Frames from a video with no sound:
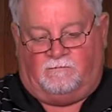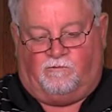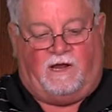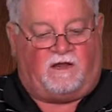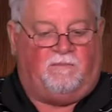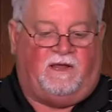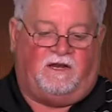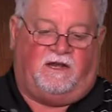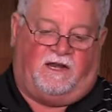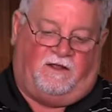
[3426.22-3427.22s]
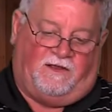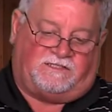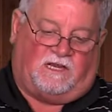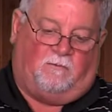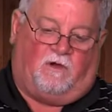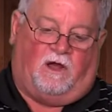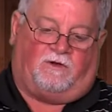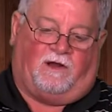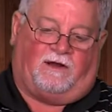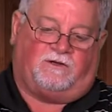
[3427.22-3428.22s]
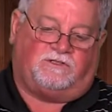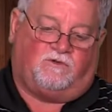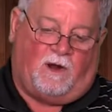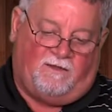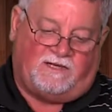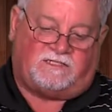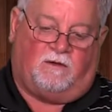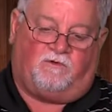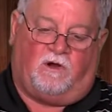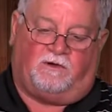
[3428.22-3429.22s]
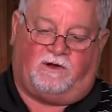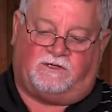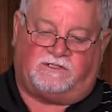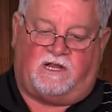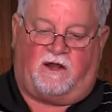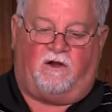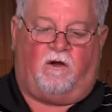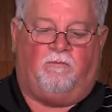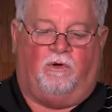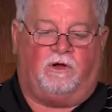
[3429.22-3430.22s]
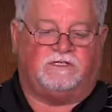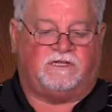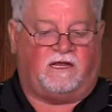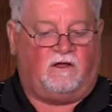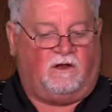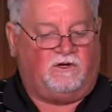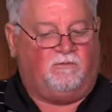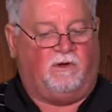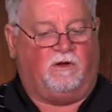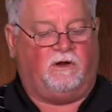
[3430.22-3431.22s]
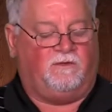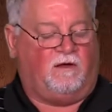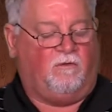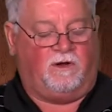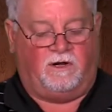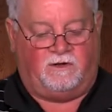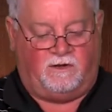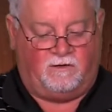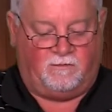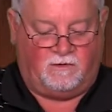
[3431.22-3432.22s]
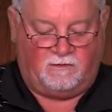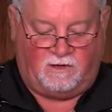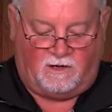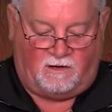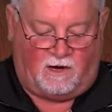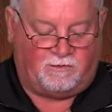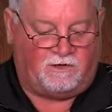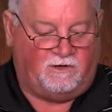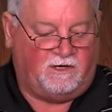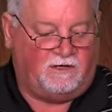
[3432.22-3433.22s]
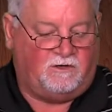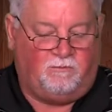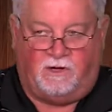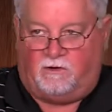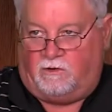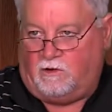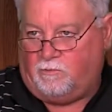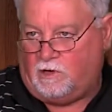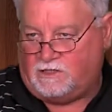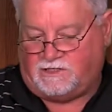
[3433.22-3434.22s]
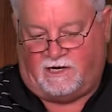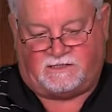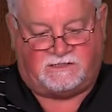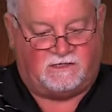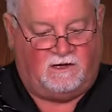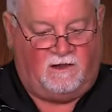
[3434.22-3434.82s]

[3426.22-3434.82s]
recommending any of these subcontractors. The way these subcontractors got in our book is they called U-Build It, and they wanted the opportunity to bid on our projects.